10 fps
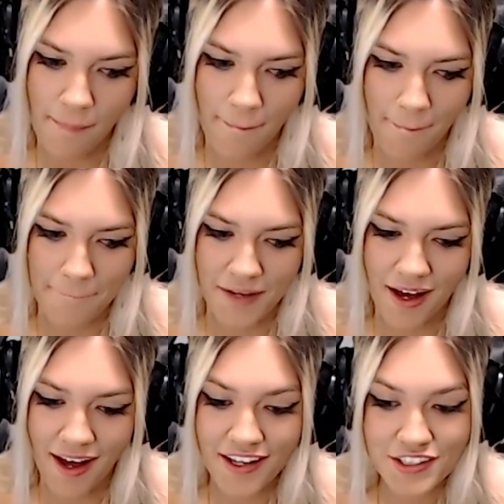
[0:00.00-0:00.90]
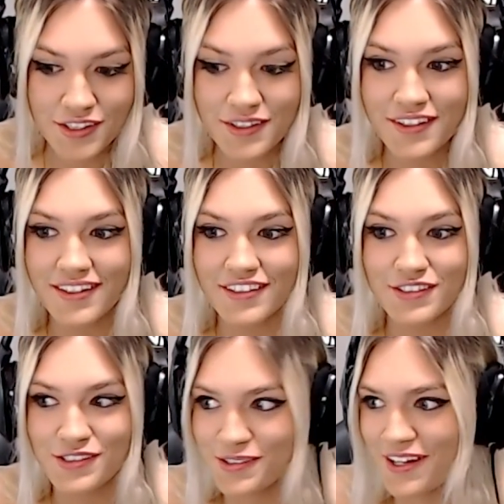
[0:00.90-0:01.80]
I
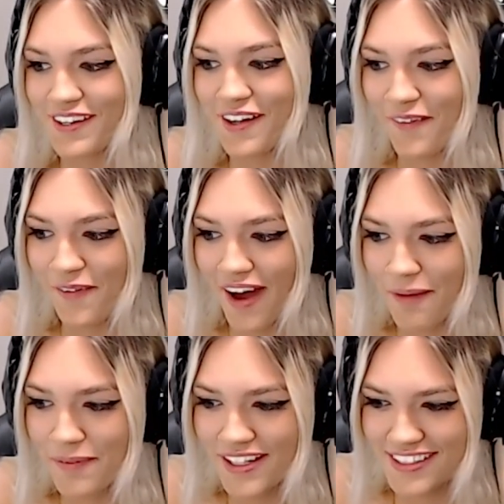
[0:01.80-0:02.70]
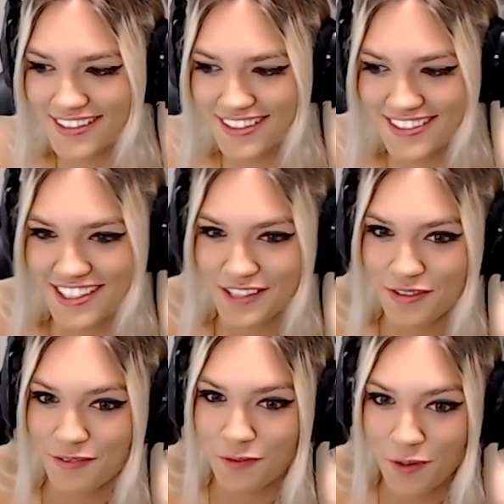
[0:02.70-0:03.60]
actually do not know. I've been addicted to Siege
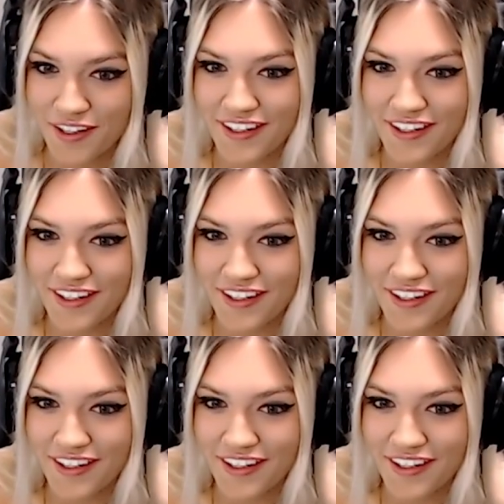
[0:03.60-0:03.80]
for 4